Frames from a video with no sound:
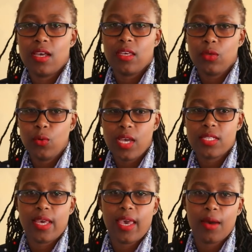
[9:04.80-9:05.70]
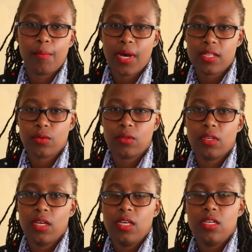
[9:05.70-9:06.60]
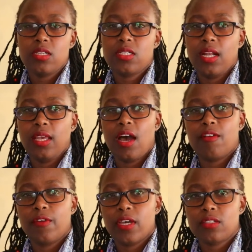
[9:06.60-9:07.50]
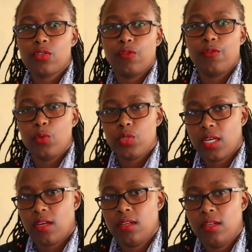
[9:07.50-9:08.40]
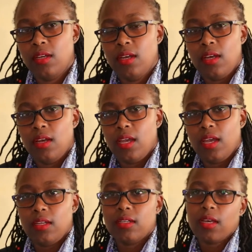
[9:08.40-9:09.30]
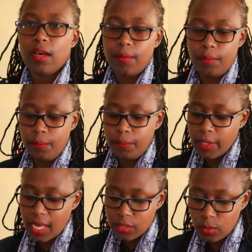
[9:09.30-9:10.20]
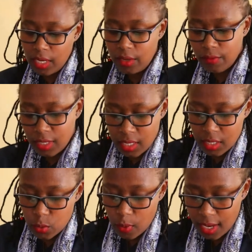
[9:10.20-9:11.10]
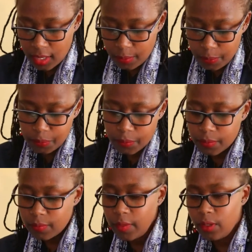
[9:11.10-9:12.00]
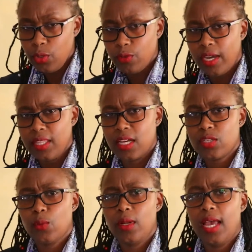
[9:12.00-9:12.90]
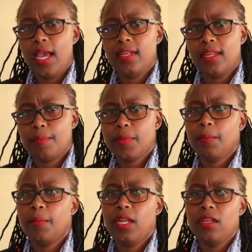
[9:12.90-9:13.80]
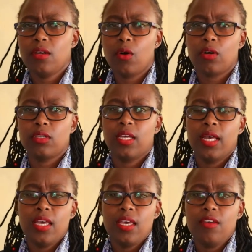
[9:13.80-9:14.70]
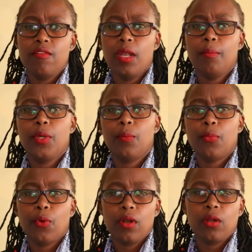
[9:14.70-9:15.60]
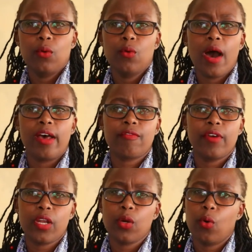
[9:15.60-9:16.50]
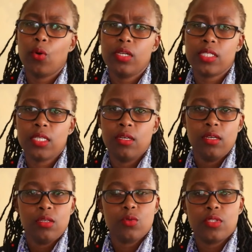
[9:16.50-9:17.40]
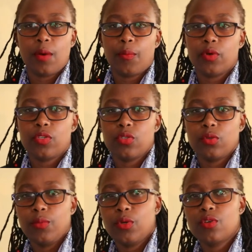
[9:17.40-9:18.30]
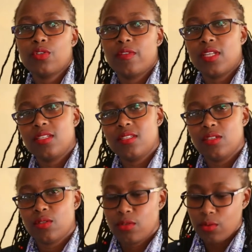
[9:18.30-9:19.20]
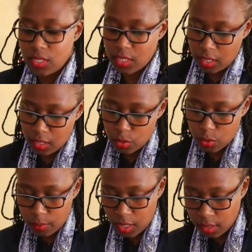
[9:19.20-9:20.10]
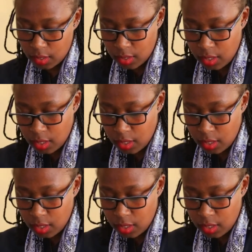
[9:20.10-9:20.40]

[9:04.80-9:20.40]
you as a young person. It really affects your future. And as you live in this world, you find that you will end up depending on even people who are very old to support you because of the decisions you decided to make